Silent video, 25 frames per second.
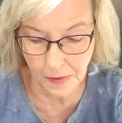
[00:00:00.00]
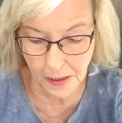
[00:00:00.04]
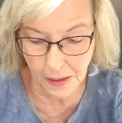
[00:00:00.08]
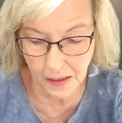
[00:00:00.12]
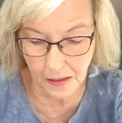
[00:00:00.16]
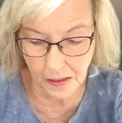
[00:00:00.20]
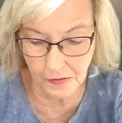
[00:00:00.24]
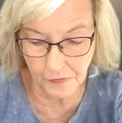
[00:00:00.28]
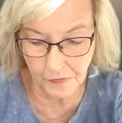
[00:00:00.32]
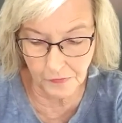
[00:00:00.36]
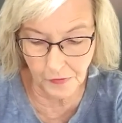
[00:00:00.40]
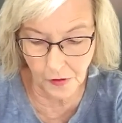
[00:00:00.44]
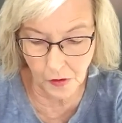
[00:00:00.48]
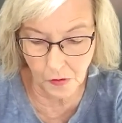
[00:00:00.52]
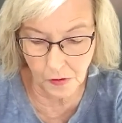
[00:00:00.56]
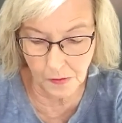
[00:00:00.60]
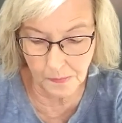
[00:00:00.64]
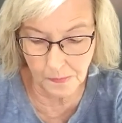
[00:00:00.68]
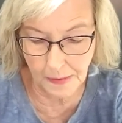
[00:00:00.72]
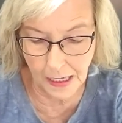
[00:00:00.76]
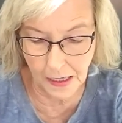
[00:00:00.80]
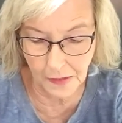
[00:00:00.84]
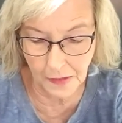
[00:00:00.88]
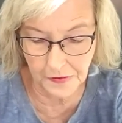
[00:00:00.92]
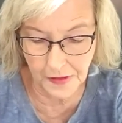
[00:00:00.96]
info
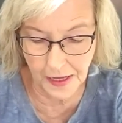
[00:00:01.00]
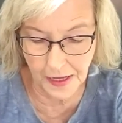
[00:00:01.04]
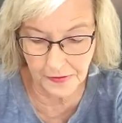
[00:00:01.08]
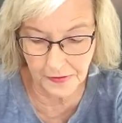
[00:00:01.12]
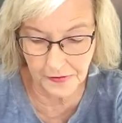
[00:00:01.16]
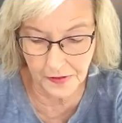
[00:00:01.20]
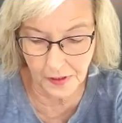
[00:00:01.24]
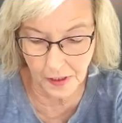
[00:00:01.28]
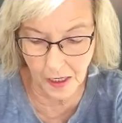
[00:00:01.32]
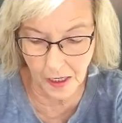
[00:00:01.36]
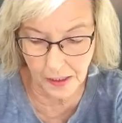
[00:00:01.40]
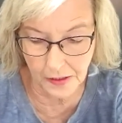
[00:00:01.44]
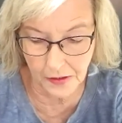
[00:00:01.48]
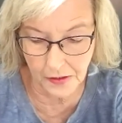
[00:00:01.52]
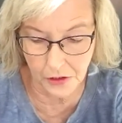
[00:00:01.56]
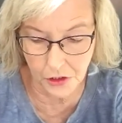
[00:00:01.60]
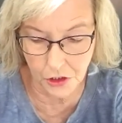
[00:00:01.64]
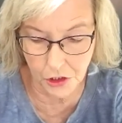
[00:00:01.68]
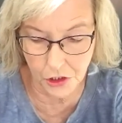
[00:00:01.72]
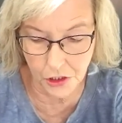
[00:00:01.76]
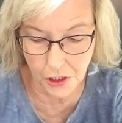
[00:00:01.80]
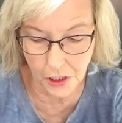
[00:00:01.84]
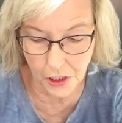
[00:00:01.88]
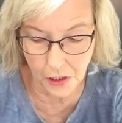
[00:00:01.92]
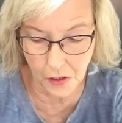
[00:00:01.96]
about that I could
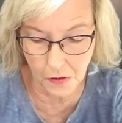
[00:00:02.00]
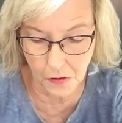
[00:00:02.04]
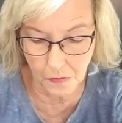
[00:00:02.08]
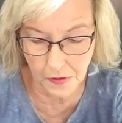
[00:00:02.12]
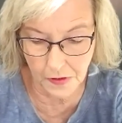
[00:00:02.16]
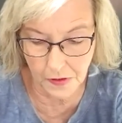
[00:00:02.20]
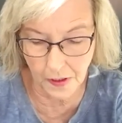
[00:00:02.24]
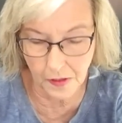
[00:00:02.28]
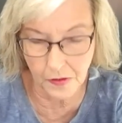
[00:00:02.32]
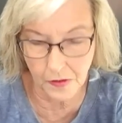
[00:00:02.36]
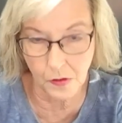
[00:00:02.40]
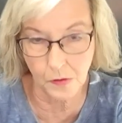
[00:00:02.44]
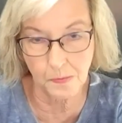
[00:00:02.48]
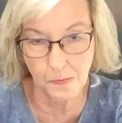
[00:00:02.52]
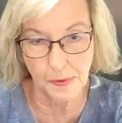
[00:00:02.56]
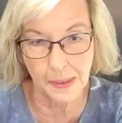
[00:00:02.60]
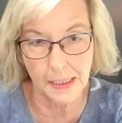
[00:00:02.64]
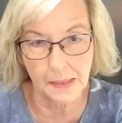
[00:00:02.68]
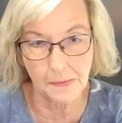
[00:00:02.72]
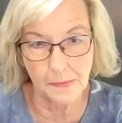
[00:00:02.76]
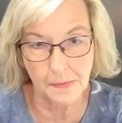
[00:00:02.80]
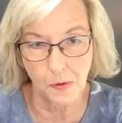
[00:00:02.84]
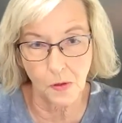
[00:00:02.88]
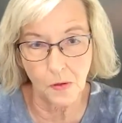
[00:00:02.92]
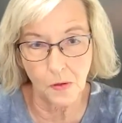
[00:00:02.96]
share with other
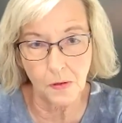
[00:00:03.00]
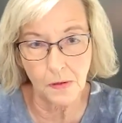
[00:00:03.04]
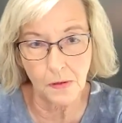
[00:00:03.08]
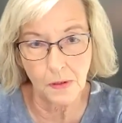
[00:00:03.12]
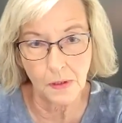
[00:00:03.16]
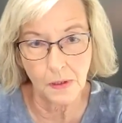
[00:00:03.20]
people,